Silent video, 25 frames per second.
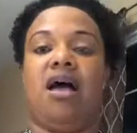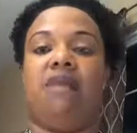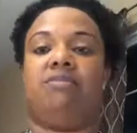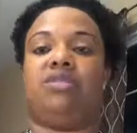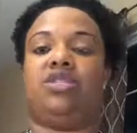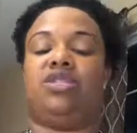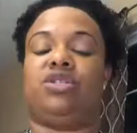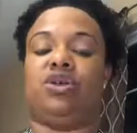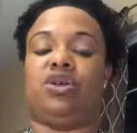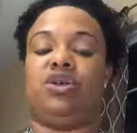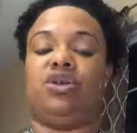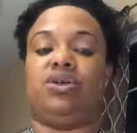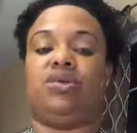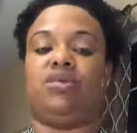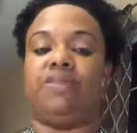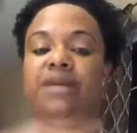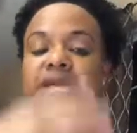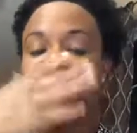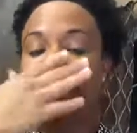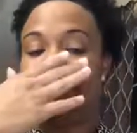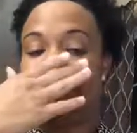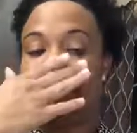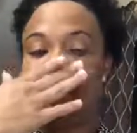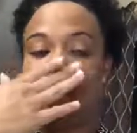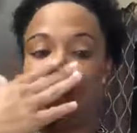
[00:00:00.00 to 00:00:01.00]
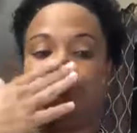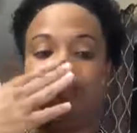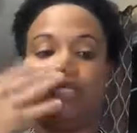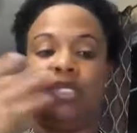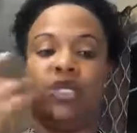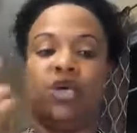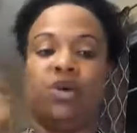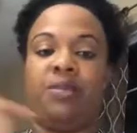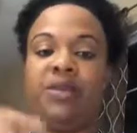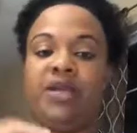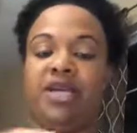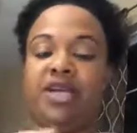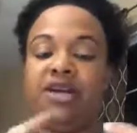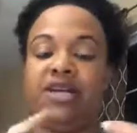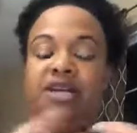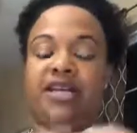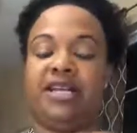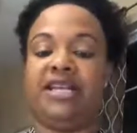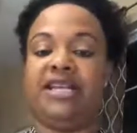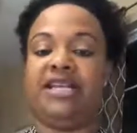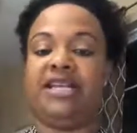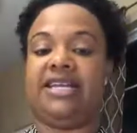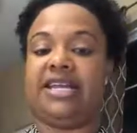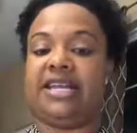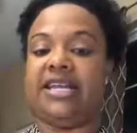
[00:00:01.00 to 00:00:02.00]
So basically she told me you're going
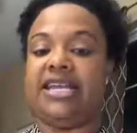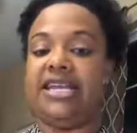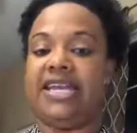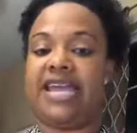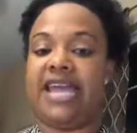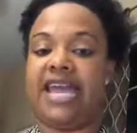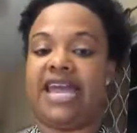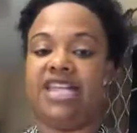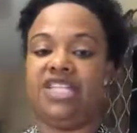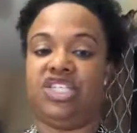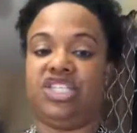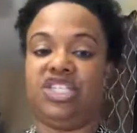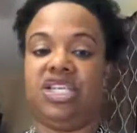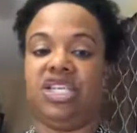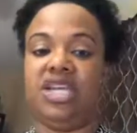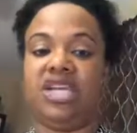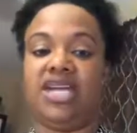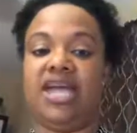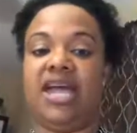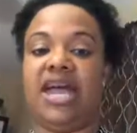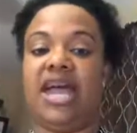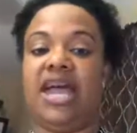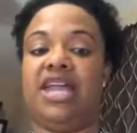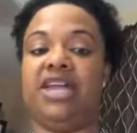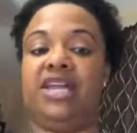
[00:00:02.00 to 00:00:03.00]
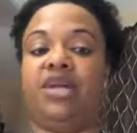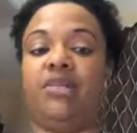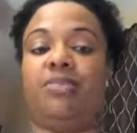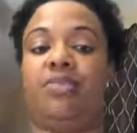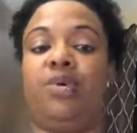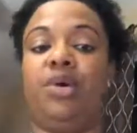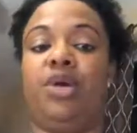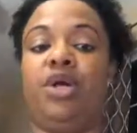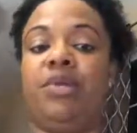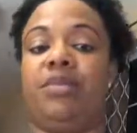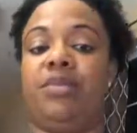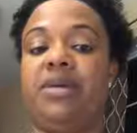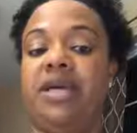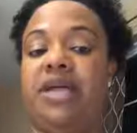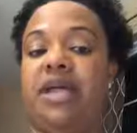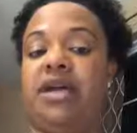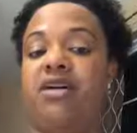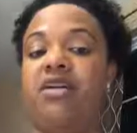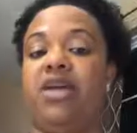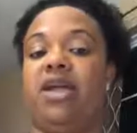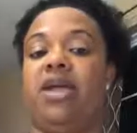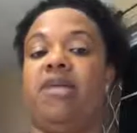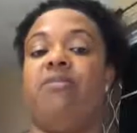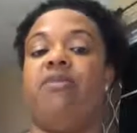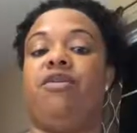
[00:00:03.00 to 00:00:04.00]
to need an EKG and a
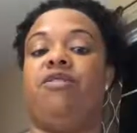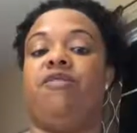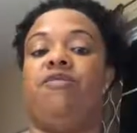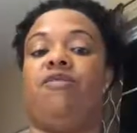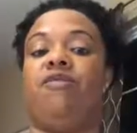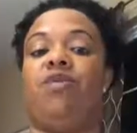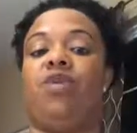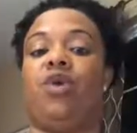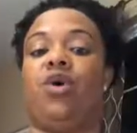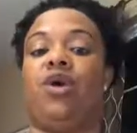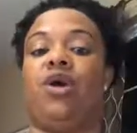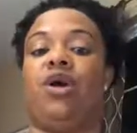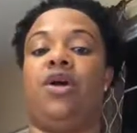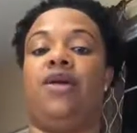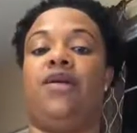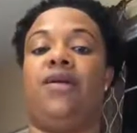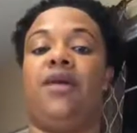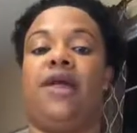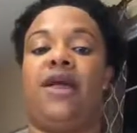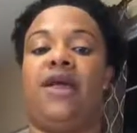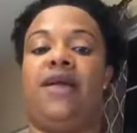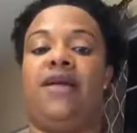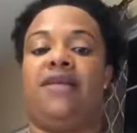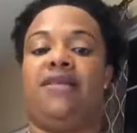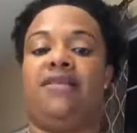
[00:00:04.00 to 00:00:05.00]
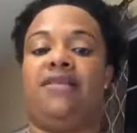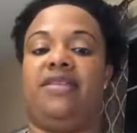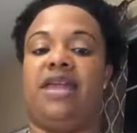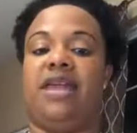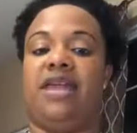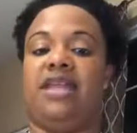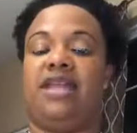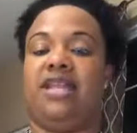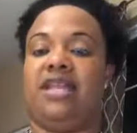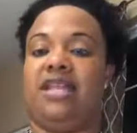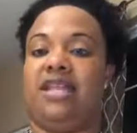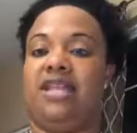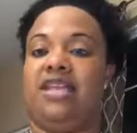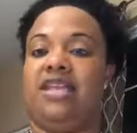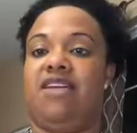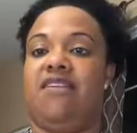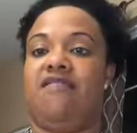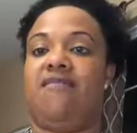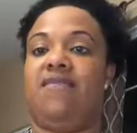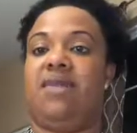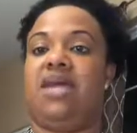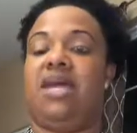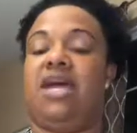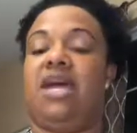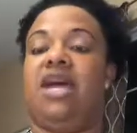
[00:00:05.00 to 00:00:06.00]
pulmonary before they can
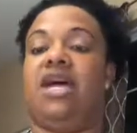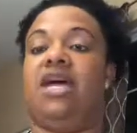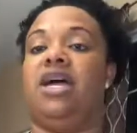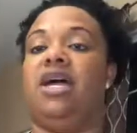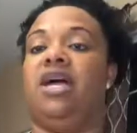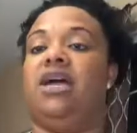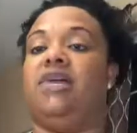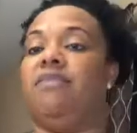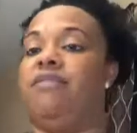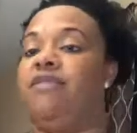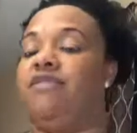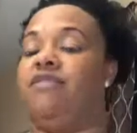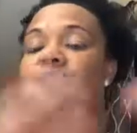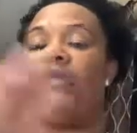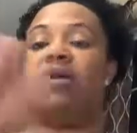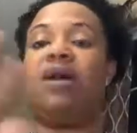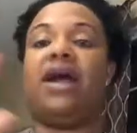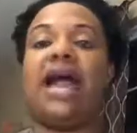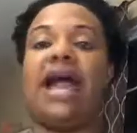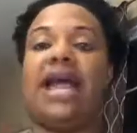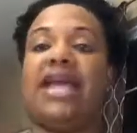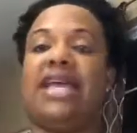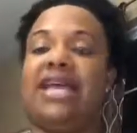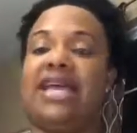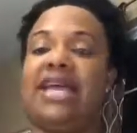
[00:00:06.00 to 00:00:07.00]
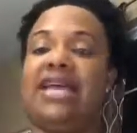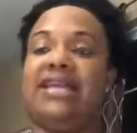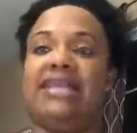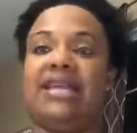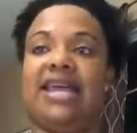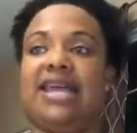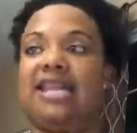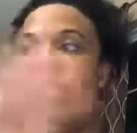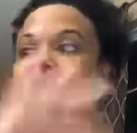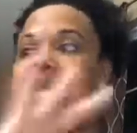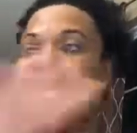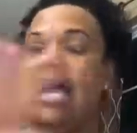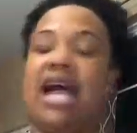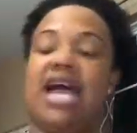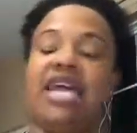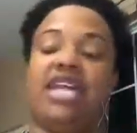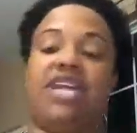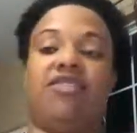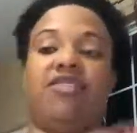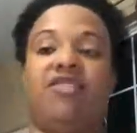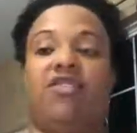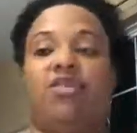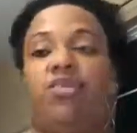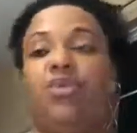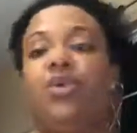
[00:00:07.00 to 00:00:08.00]
give me before I get any kind
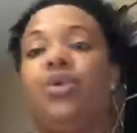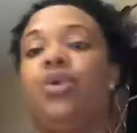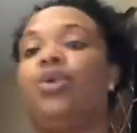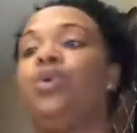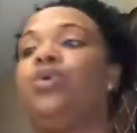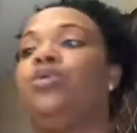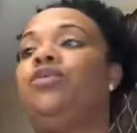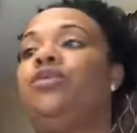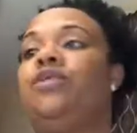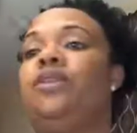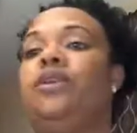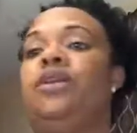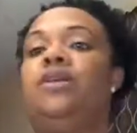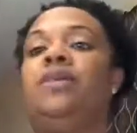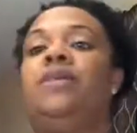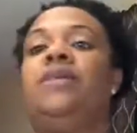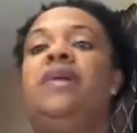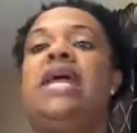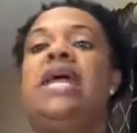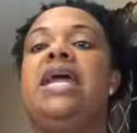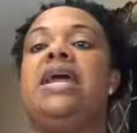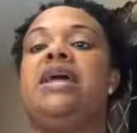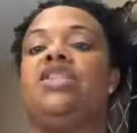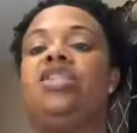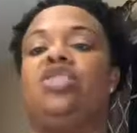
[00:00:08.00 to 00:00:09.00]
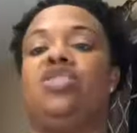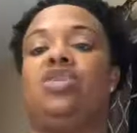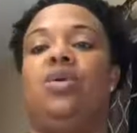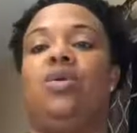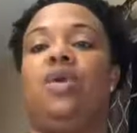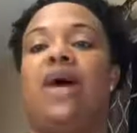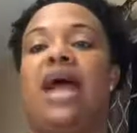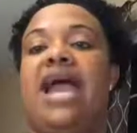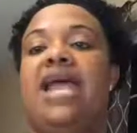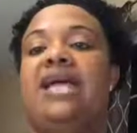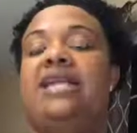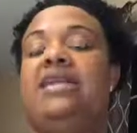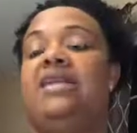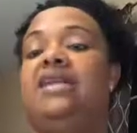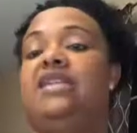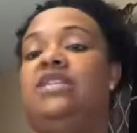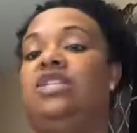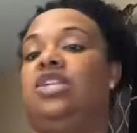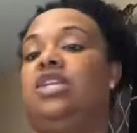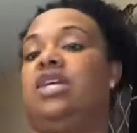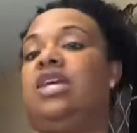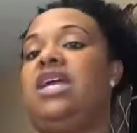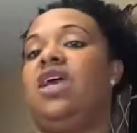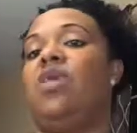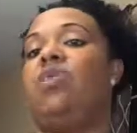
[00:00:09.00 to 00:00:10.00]
of approval. So I need
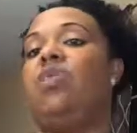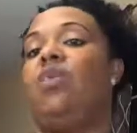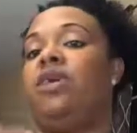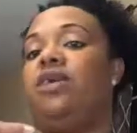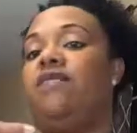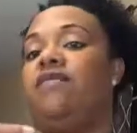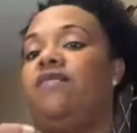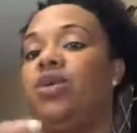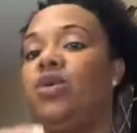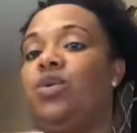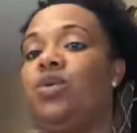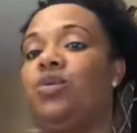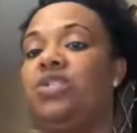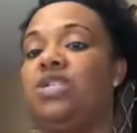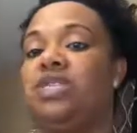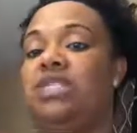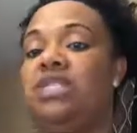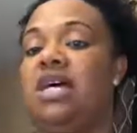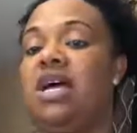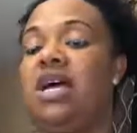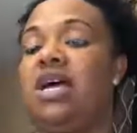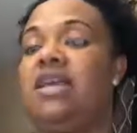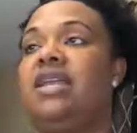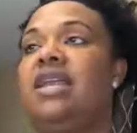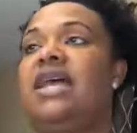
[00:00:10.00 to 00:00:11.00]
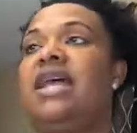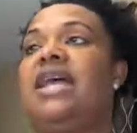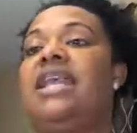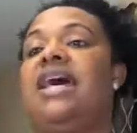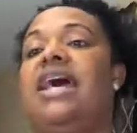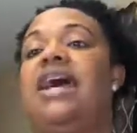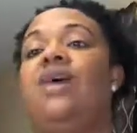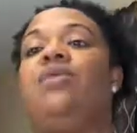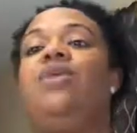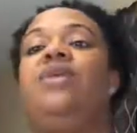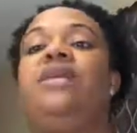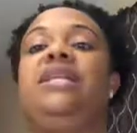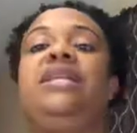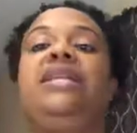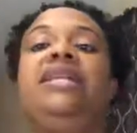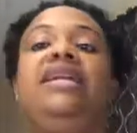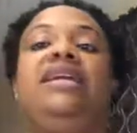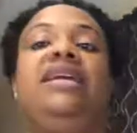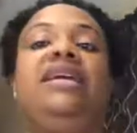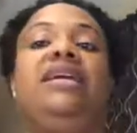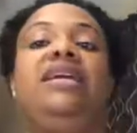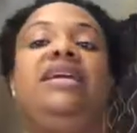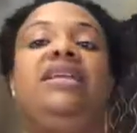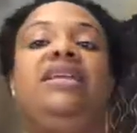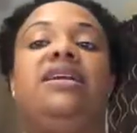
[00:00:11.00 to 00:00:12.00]
to get one of those done, and I would
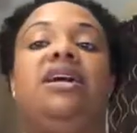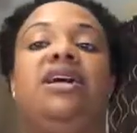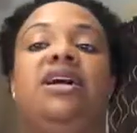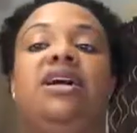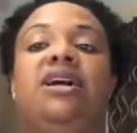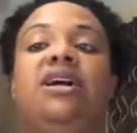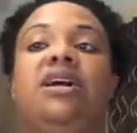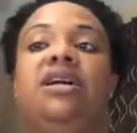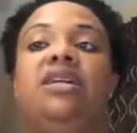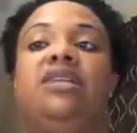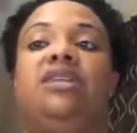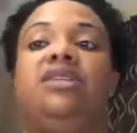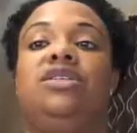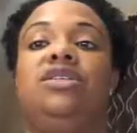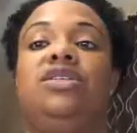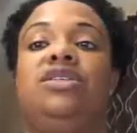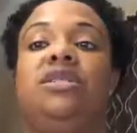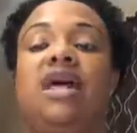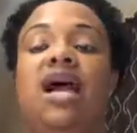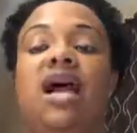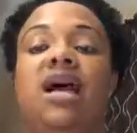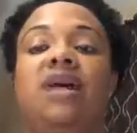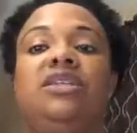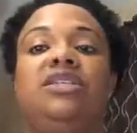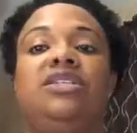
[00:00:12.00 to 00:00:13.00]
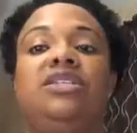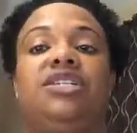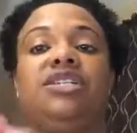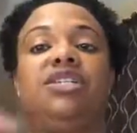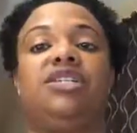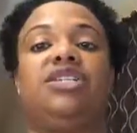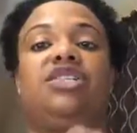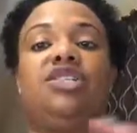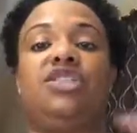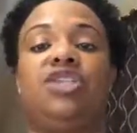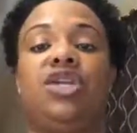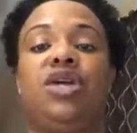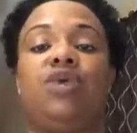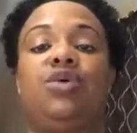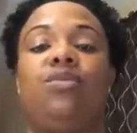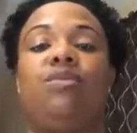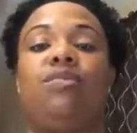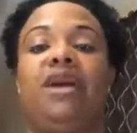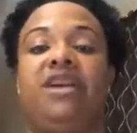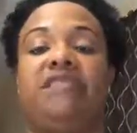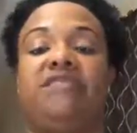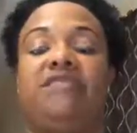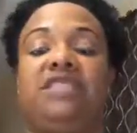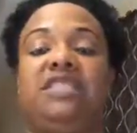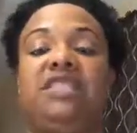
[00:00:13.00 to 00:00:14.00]
need a doctor's note,
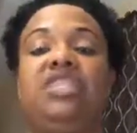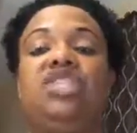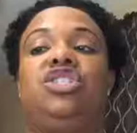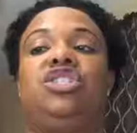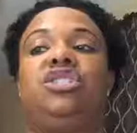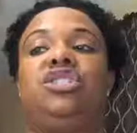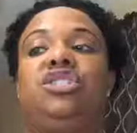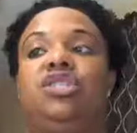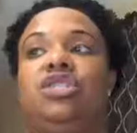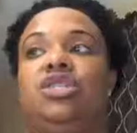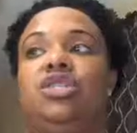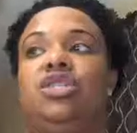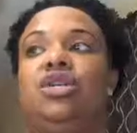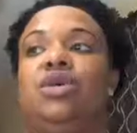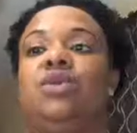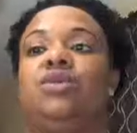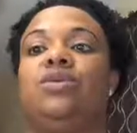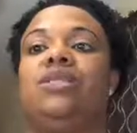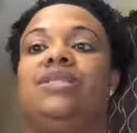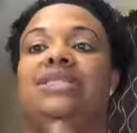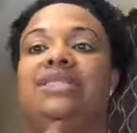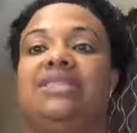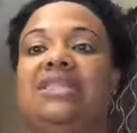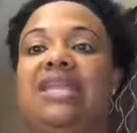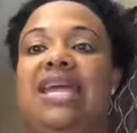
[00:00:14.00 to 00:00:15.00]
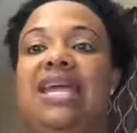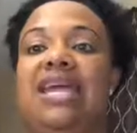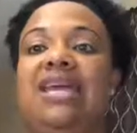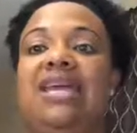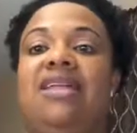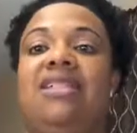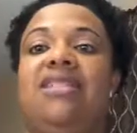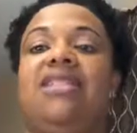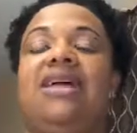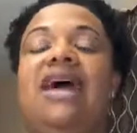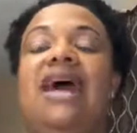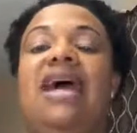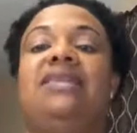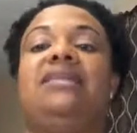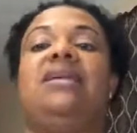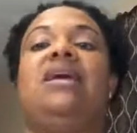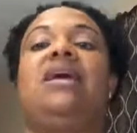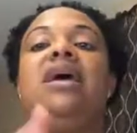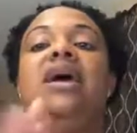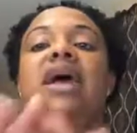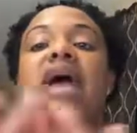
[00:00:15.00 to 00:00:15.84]
my physician's note, stating that